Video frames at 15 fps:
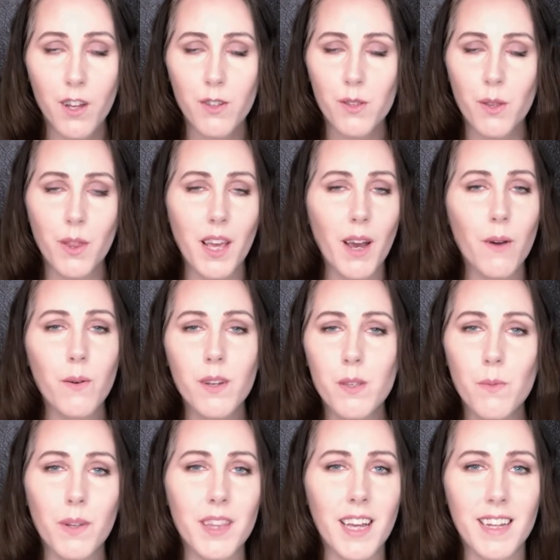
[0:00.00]
So they always
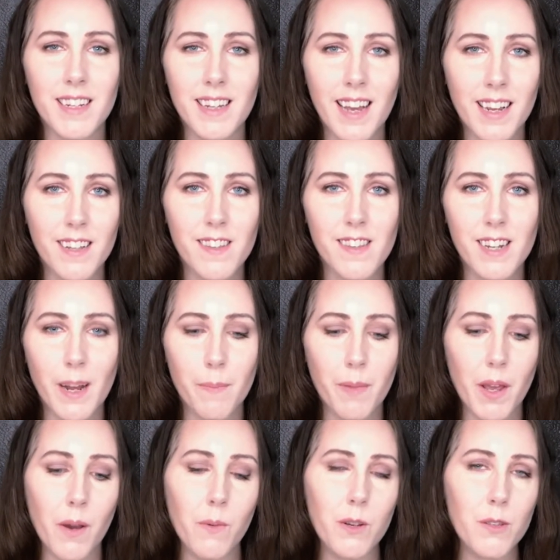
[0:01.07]
want that next step.
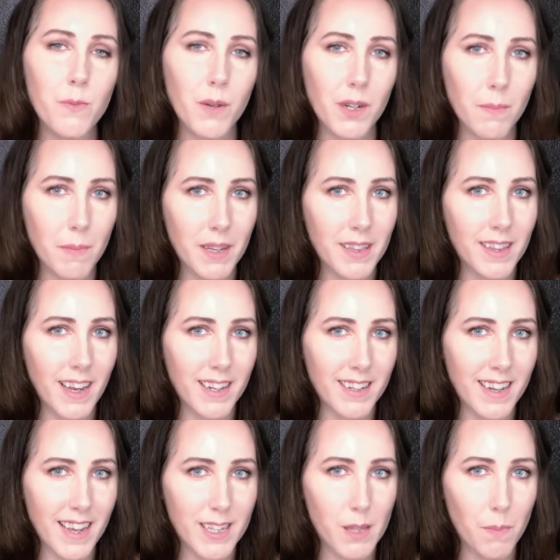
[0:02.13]
They always want to be in that
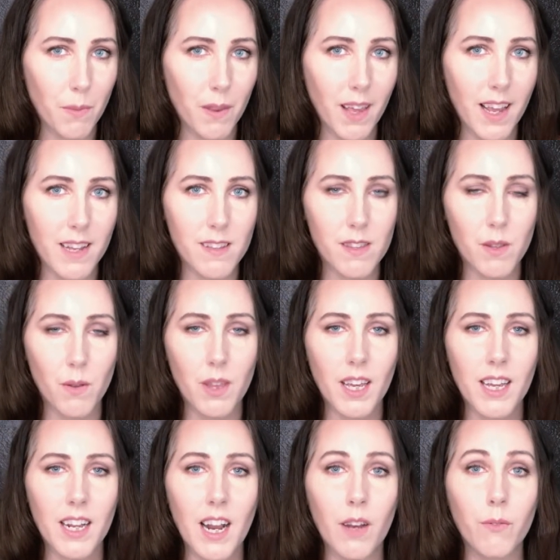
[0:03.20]
next place so they
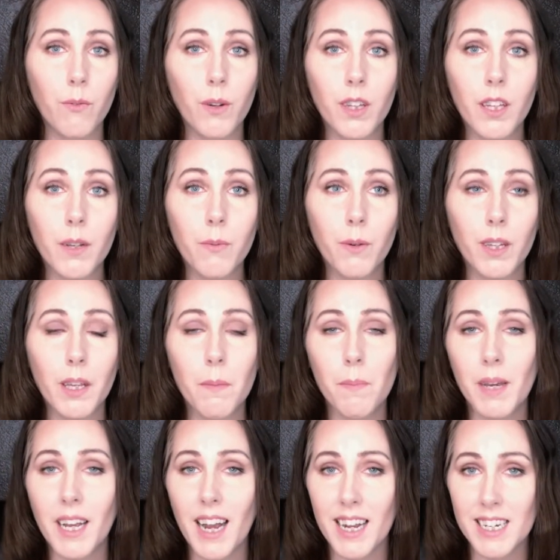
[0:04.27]
can have really, really
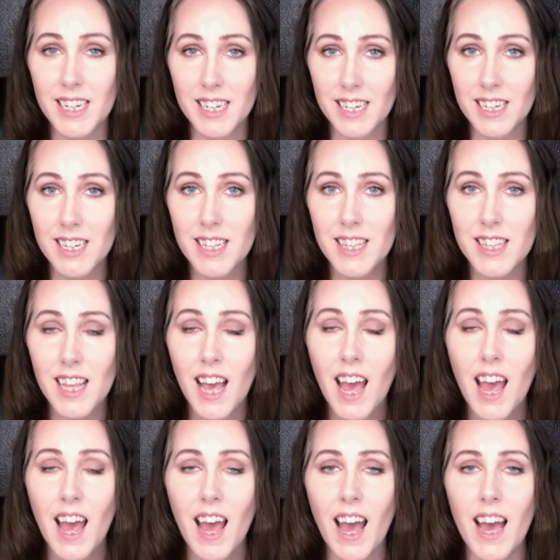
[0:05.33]
big ideas
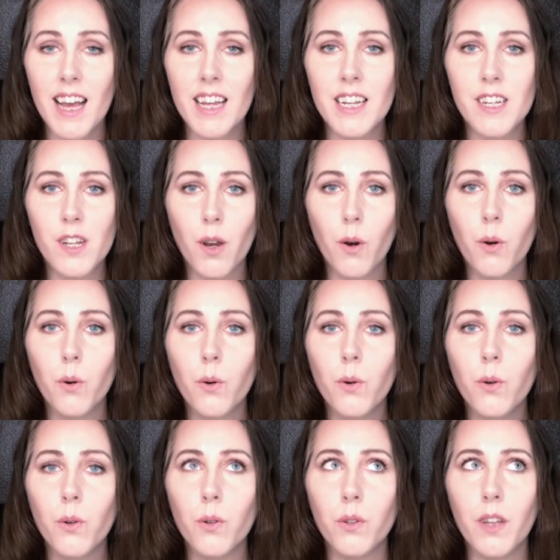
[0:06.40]
and
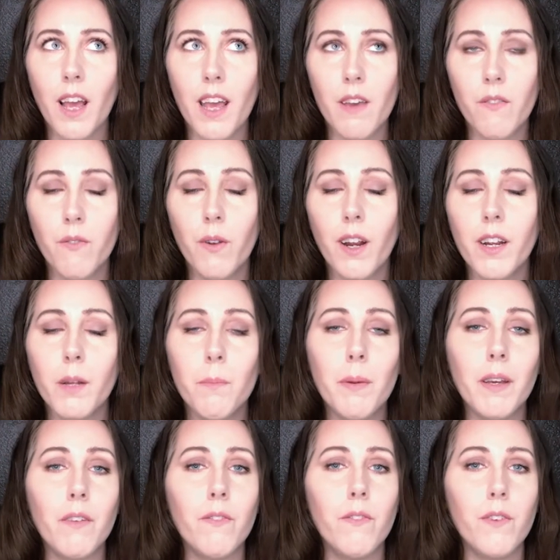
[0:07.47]
hold a very
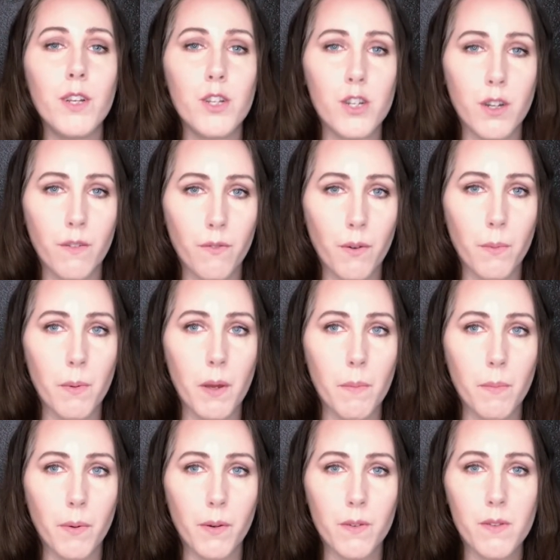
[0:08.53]
big vision for
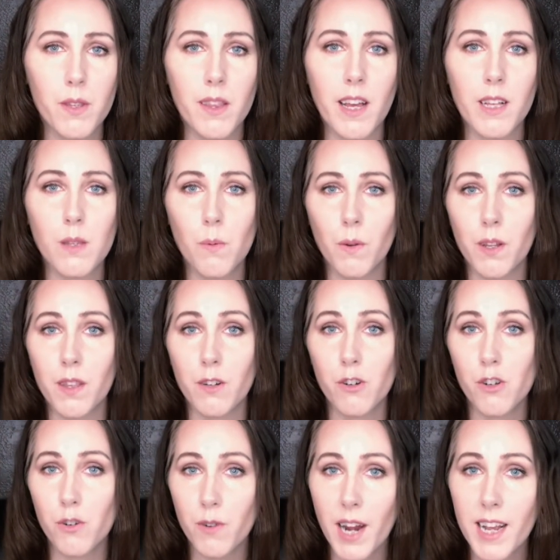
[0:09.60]
people. So that's one of their
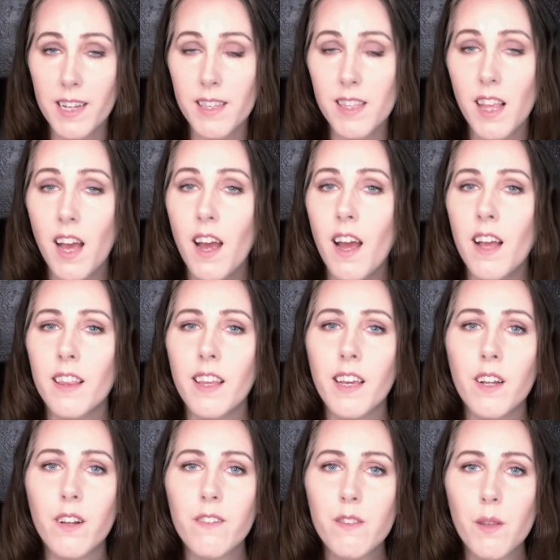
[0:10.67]
strengths. They
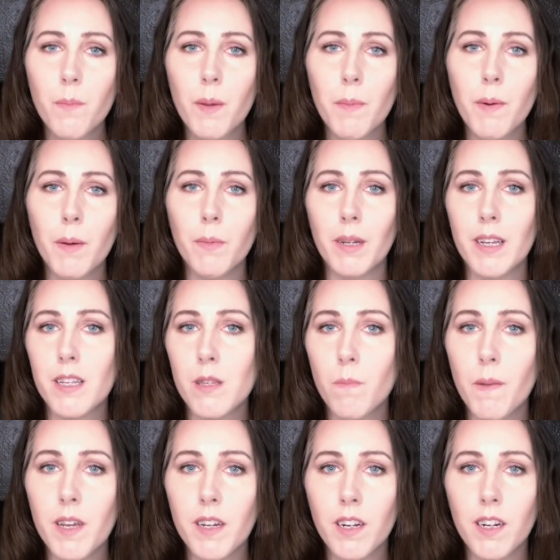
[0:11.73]
can also be public
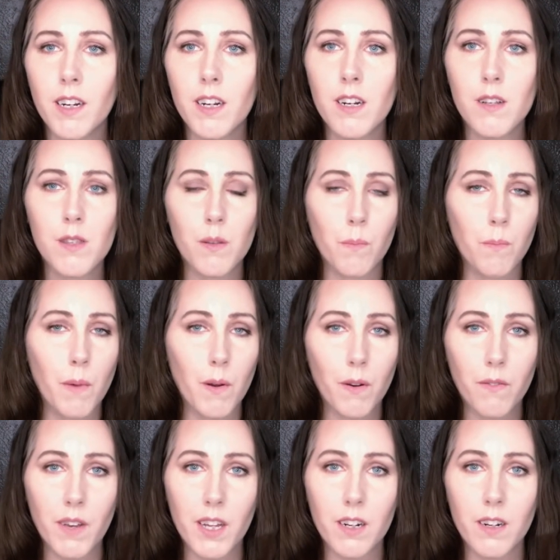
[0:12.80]
speakers,
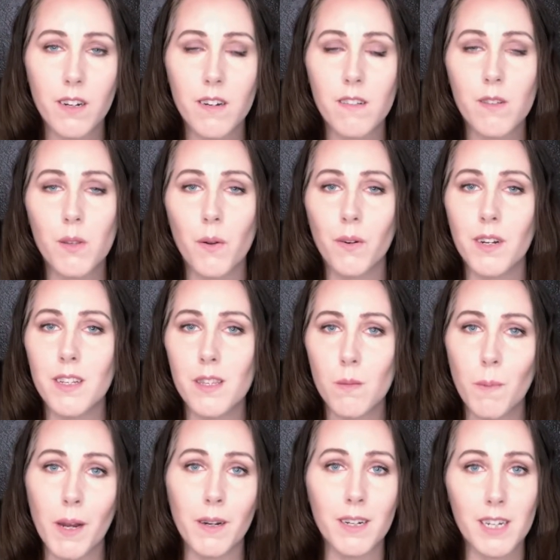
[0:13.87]
motivators, or
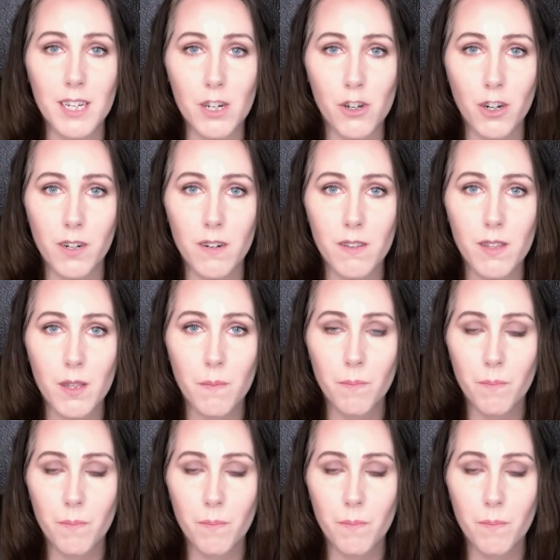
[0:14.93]
inspiring teachers.